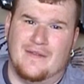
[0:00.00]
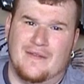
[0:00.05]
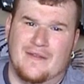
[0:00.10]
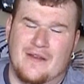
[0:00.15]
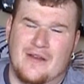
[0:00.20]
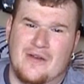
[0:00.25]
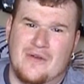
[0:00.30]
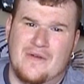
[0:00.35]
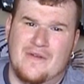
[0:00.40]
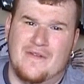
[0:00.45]

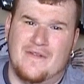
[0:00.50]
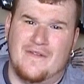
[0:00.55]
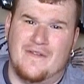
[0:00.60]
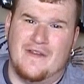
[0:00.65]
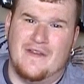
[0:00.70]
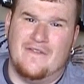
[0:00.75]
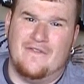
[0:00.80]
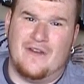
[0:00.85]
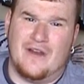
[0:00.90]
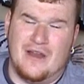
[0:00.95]
So
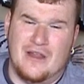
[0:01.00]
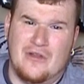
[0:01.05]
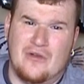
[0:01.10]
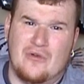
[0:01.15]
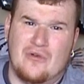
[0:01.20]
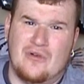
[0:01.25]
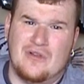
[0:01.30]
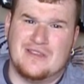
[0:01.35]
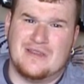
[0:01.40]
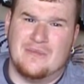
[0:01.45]
very
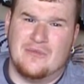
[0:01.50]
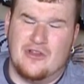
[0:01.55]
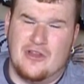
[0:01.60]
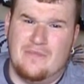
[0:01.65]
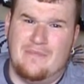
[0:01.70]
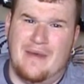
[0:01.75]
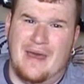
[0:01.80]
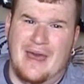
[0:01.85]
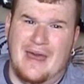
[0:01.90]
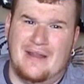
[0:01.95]
cool. Some
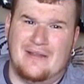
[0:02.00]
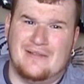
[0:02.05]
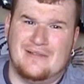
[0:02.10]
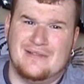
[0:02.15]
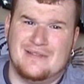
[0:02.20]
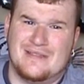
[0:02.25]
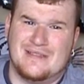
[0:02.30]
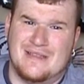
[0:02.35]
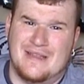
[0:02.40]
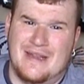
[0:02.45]
good
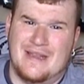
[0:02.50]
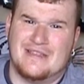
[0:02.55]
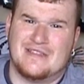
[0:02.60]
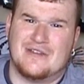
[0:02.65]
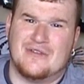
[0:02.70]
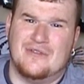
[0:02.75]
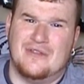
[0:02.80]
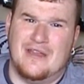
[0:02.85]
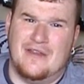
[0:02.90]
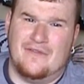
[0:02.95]
battles.
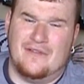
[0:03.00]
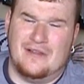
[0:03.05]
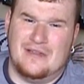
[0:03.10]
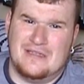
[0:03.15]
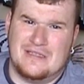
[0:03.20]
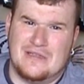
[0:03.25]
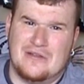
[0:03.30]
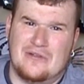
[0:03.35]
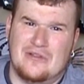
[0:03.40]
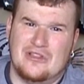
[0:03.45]
Sinestro
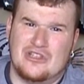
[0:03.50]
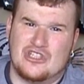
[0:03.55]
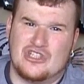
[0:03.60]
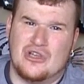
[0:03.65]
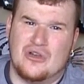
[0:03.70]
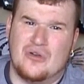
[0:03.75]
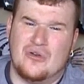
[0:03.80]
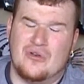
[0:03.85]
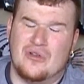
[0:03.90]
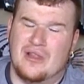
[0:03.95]
definitely stole the
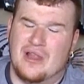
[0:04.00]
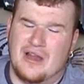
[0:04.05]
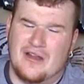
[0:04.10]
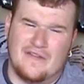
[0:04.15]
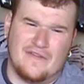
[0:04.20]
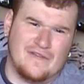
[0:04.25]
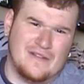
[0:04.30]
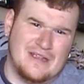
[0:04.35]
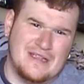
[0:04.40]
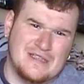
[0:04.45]
show.
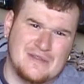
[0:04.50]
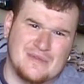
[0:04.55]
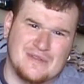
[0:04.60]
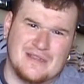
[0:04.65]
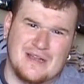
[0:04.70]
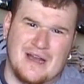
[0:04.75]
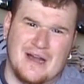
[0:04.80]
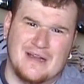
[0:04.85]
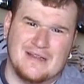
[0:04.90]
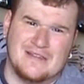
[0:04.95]
Larfleeze
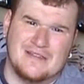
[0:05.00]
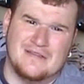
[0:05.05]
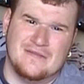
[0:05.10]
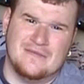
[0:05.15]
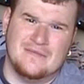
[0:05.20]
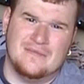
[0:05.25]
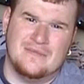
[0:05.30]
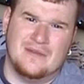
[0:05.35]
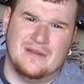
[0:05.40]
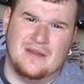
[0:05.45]
was
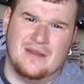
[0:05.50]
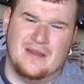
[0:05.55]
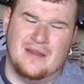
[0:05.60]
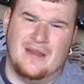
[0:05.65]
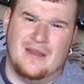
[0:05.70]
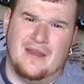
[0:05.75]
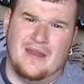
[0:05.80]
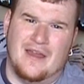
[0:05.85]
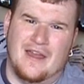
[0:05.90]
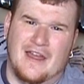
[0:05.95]
awesome.
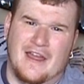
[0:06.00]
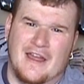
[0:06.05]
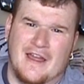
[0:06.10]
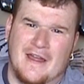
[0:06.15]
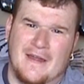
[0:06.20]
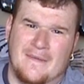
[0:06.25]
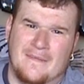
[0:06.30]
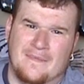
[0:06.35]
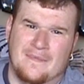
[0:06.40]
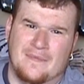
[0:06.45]

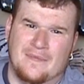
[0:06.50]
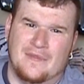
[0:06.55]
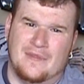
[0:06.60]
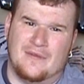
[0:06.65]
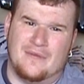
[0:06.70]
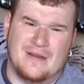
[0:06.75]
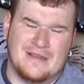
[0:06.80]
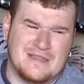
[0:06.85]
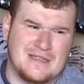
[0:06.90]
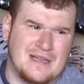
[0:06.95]
The
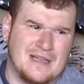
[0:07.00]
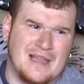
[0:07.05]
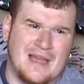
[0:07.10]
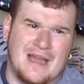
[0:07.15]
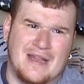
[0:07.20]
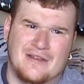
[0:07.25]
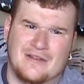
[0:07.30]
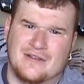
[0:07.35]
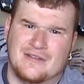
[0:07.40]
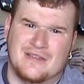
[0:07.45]
rest of the
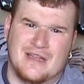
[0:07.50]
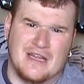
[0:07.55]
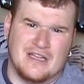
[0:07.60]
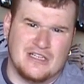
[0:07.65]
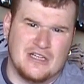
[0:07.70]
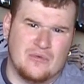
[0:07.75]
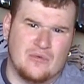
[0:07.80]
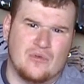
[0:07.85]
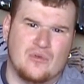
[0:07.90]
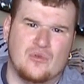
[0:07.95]
Lanterns
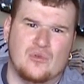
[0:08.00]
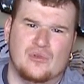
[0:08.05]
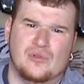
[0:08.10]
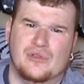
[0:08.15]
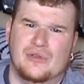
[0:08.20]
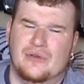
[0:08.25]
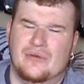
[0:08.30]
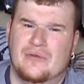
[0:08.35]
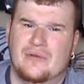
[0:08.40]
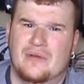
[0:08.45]
actually were cool
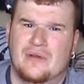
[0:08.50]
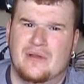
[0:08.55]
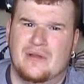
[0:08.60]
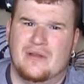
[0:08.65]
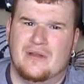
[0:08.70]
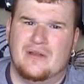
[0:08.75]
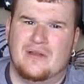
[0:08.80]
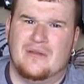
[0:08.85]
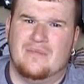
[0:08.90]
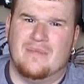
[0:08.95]
too,
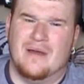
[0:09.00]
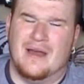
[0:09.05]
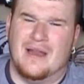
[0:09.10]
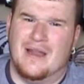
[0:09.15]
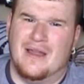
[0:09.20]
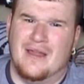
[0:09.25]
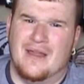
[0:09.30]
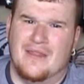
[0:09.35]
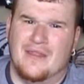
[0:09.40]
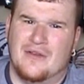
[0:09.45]

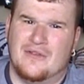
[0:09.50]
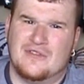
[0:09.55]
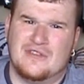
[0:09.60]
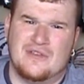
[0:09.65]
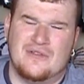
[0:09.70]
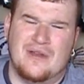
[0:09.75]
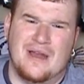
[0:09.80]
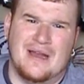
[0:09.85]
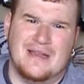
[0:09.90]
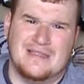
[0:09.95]
but those
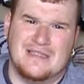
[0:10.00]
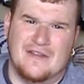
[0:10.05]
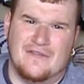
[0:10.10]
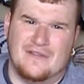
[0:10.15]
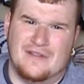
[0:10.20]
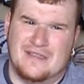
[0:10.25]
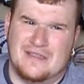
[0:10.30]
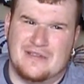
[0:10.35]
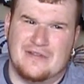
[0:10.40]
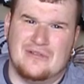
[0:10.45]
two guys
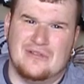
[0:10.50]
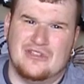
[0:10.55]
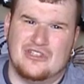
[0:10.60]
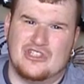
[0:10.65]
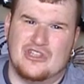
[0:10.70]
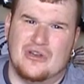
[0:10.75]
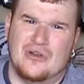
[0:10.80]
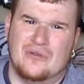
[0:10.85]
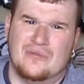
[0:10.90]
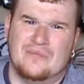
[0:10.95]
definitely stole the
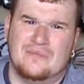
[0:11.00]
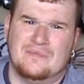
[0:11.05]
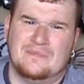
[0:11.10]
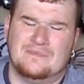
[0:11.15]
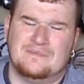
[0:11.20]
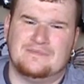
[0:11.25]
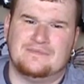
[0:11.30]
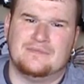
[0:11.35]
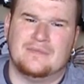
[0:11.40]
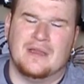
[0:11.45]
show.
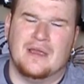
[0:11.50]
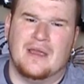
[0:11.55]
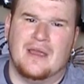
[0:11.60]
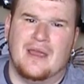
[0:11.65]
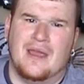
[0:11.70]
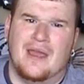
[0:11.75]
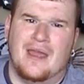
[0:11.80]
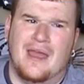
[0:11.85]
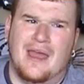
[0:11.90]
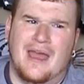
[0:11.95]

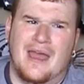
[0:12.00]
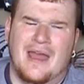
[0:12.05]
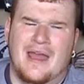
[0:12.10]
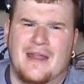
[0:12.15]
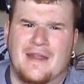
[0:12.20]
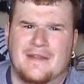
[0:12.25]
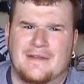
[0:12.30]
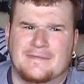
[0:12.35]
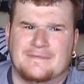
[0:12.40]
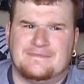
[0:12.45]

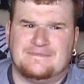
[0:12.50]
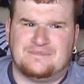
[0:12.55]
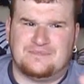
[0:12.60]
And